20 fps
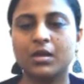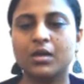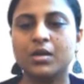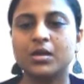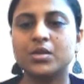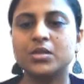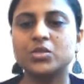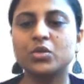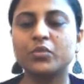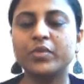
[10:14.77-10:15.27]

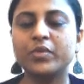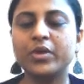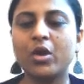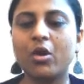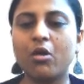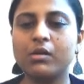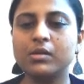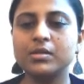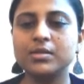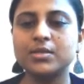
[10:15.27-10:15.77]
So we
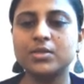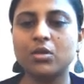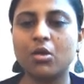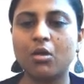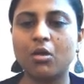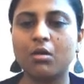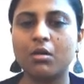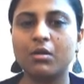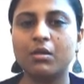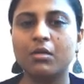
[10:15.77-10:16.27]
all
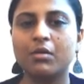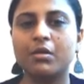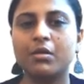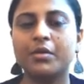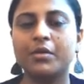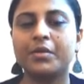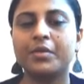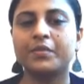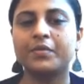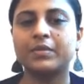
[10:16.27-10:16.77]
saw
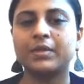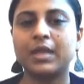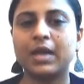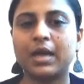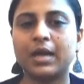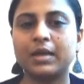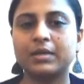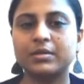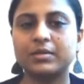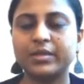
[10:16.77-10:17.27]

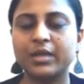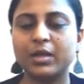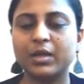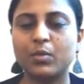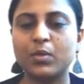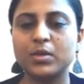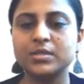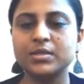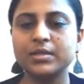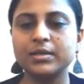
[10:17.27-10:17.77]
that there
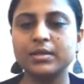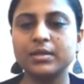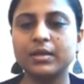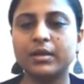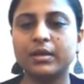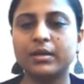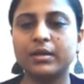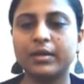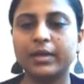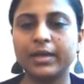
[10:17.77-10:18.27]
was an
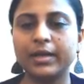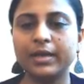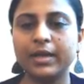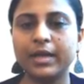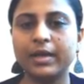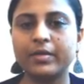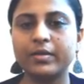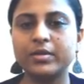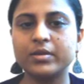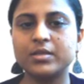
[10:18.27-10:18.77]

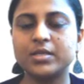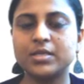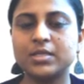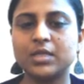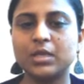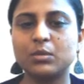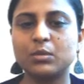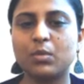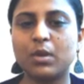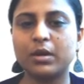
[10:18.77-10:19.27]
inherent
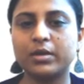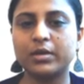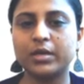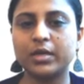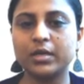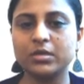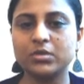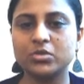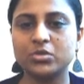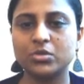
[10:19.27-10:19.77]

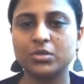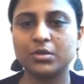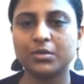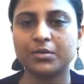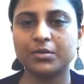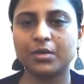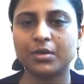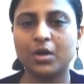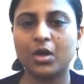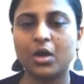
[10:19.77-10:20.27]
disadvantage
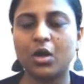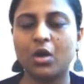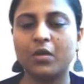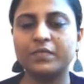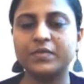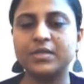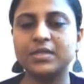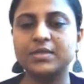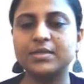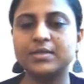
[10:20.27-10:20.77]
of
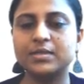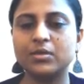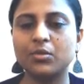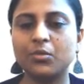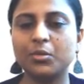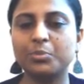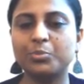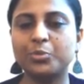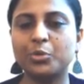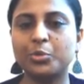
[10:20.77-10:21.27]
the sole
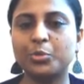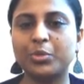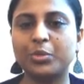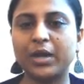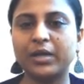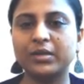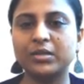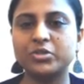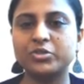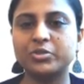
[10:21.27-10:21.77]

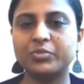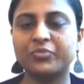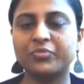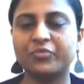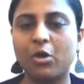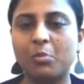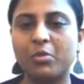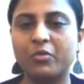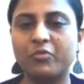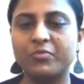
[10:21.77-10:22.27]
proprietorship
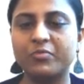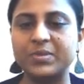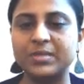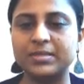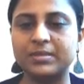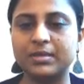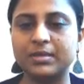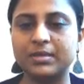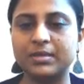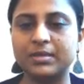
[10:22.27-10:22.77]
form of
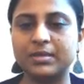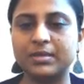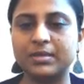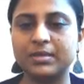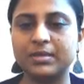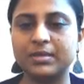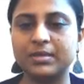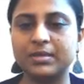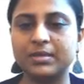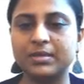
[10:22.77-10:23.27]
business
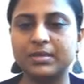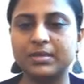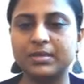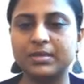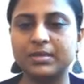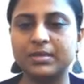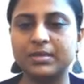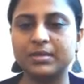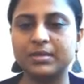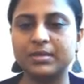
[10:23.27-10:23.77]

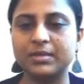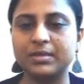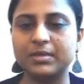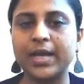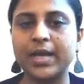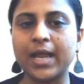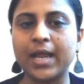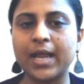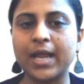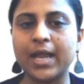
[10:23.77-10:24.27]
in
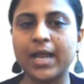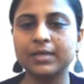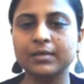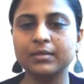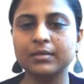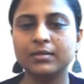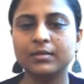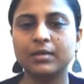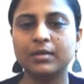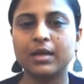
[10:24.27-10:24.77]
financing
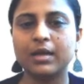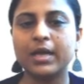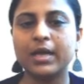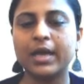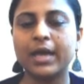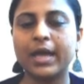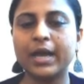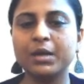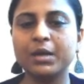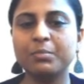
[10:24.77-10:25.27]

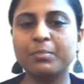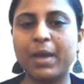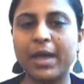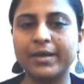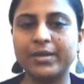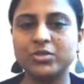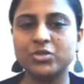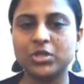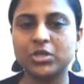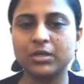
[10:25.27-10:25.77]
and
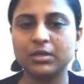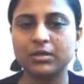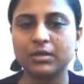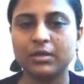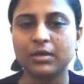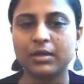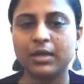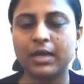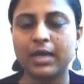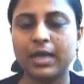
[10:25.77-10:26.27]
managing
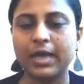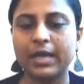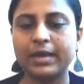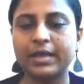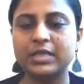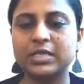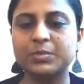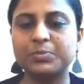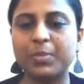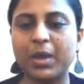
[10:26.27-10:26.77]
an
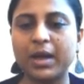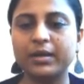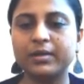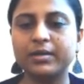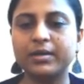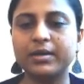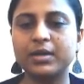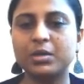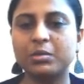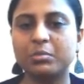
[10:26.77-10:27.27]

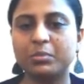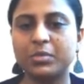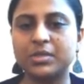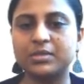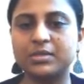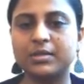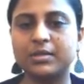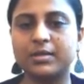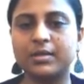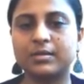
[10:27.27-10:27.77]
expanded
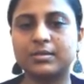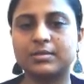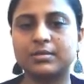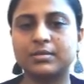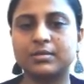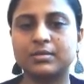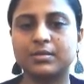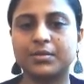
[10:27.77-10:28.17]
business.